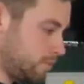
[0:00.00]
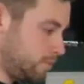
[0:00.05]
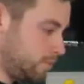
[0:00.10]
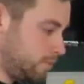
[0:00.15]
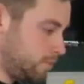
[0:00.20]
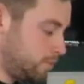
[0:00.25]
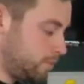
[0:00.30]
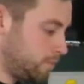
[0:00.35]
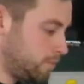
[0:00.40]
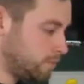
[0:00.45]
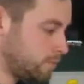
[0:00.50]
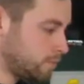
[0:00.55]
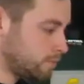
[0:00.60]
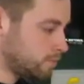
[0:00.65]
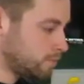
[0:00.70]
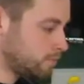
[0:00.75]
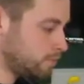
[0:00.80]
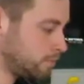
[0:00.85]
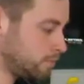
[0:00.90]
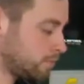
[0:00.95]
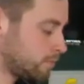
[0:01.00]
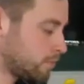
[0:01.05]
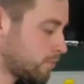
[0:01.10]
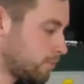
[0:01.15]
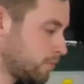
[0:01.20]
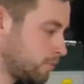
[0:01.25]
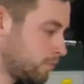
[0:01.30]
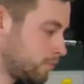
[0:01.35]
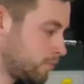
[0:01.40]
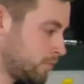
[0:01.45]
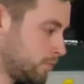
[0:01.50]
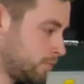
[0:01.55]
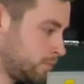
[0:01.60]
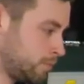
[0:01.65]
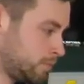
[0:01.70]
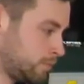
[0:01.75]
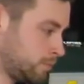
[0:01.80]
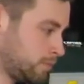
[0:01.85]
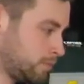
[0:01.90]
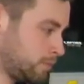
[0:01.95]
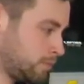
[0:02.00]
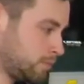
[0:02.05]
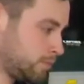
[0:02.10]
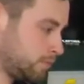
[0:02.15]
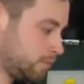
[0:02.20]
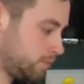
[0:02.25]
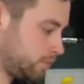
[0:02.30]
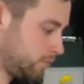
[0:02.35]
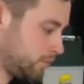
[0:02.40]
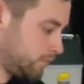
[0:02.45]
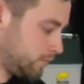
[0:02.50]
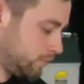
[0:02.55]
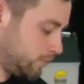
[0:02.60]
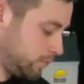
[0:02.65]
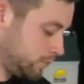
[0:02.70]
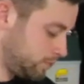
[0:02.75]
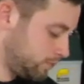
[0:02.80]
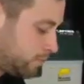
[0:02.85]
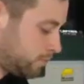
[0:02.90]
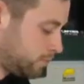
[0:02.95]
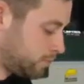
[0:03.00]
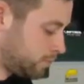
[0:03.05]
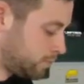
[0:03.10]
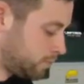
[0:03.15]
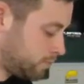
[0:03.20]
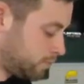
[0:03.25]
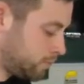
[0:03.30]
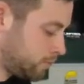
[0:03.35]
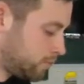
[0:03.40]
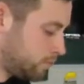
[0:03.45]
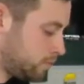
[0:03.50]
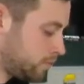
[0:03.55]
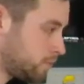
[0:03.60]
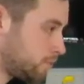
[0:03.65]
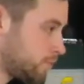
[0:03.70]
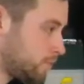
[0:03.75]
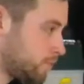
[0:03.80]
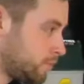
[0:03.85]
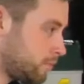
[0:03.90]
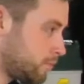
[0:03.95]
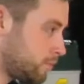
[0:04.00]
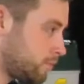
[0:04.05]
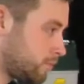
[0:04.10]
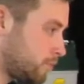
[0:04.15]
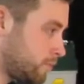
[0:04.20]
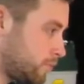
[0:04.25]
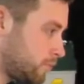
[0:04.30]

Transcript: [no speech]